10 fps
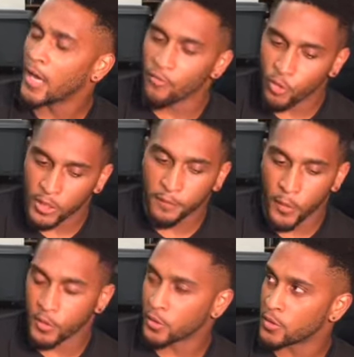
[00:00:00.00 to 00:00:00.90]
and really
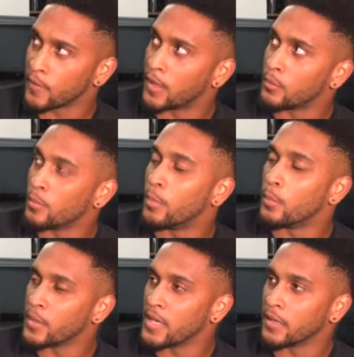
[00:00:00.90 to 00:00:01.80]
focus on development.
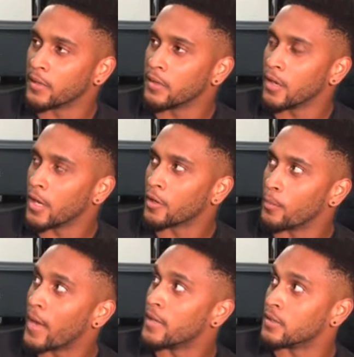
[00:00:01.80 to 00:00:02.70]
But being a
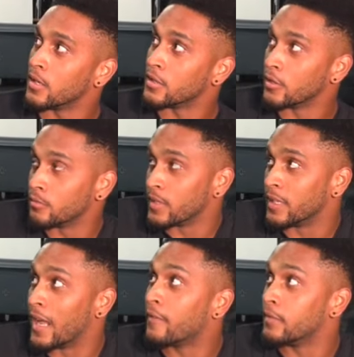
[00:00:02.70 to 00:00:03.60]
competitor, you know,
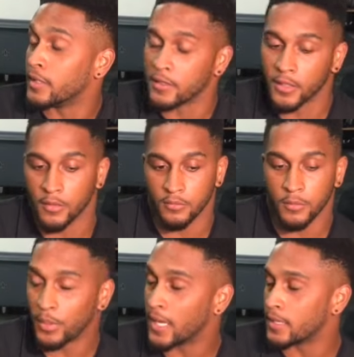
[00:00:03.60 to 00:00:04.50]
being an athlete, you know,
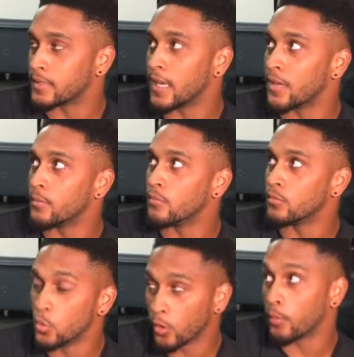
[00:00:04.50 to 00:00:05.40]
and playing this game,
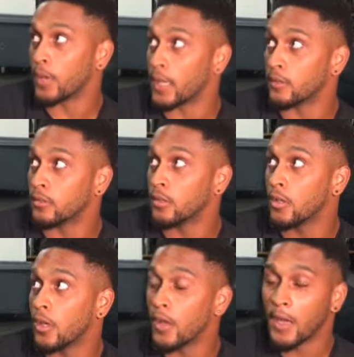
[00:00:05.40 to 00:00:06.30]
you want to play.
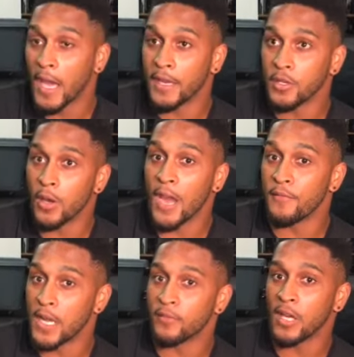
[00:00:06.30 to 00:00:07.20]
And you know,
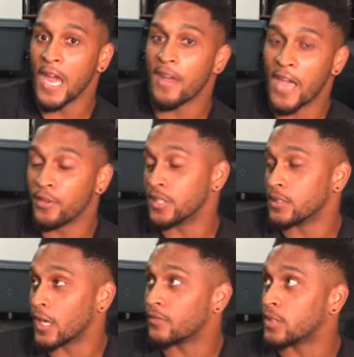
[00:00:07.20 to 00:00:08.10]
I've never, ever
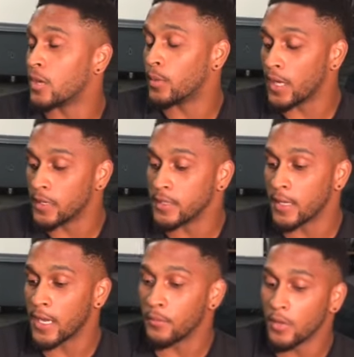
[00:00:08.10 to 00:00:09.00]
since I've started playing this
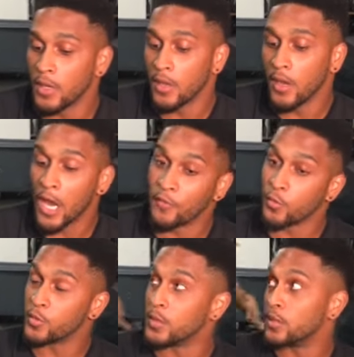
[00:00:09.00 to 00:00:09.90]
game, I've
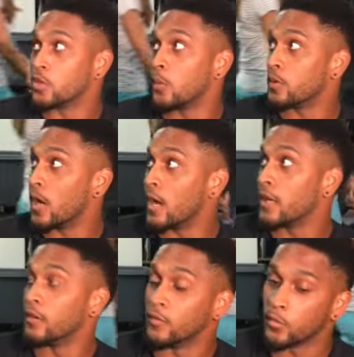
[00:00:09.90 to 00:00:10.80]
always been the top guy,
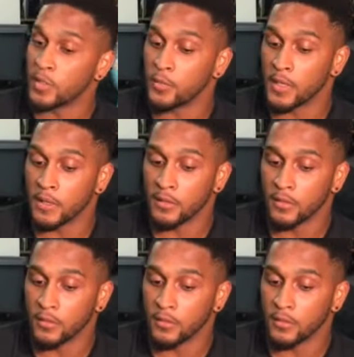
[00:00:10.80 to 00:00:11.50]
and I've always been